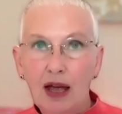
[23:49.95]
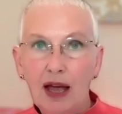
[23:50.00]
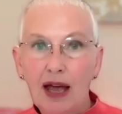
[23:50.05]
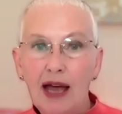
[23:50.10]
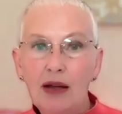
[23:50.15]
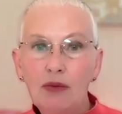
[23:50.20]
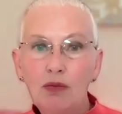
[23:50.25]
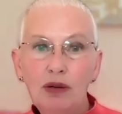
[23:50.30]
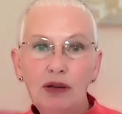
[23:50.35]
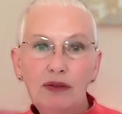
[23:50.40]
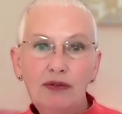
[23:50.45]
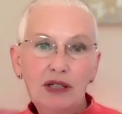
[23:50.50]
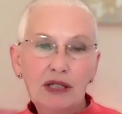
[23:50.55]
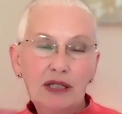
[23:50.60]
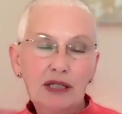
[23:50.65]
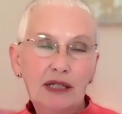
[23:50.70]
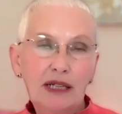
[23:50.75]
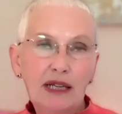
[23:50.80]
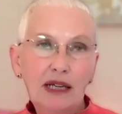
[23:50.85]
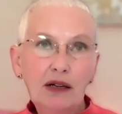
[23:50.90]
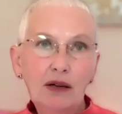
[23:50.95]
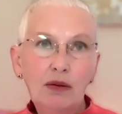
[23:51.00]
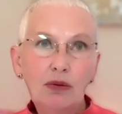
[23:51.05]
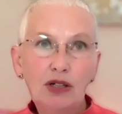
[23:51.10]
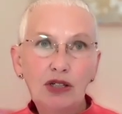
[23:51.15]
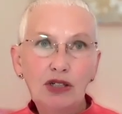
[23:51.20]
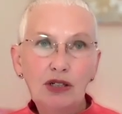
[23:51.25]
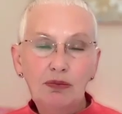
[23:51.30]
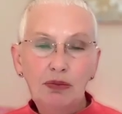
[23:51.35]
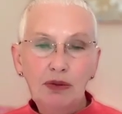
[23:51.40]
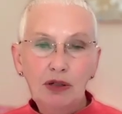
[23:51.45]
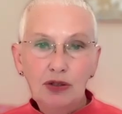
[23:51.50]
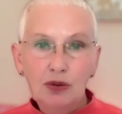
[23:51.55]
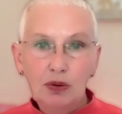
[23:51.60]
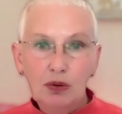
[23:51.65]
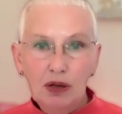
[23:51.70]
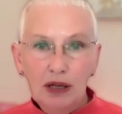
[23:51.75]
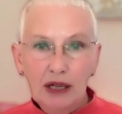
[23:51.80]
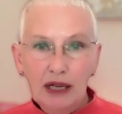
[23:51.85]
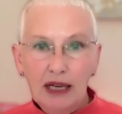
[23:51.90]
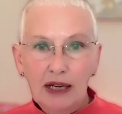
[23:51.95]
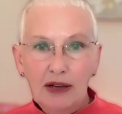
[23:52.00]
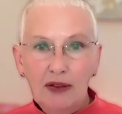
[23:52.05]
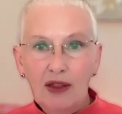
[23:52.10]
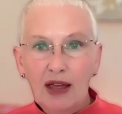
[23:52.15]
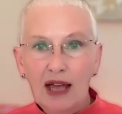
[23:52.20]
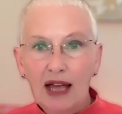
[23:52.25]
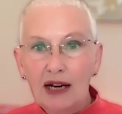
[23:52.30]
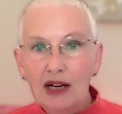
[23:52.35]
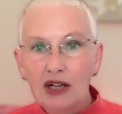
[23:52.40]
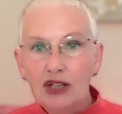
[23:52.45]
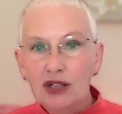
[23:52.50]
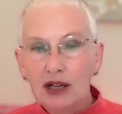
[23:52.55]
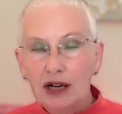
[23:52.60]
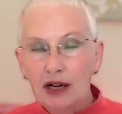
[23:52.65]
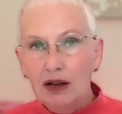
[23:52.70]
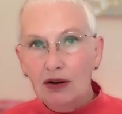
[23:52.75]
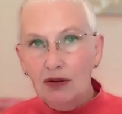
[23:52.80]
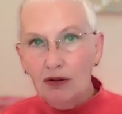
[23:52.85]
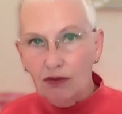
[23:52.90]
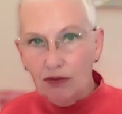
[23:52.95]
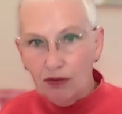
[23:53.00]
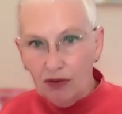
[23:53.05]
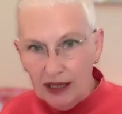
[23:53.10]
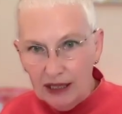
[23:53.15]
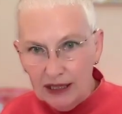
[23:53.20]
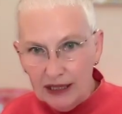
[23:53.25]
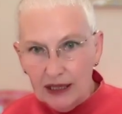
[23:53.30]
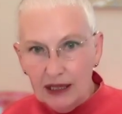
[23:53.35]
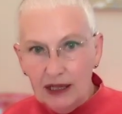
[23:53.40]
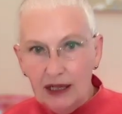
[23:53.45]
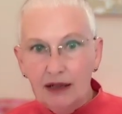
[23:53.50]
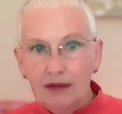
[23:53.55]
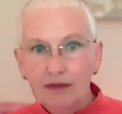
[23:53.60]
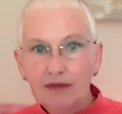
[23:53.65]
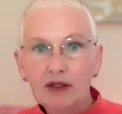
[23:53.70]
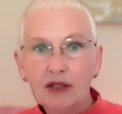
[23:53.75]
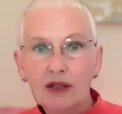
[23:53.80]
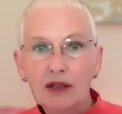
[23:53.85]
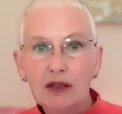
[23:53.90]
And we've distinguished between energetic reading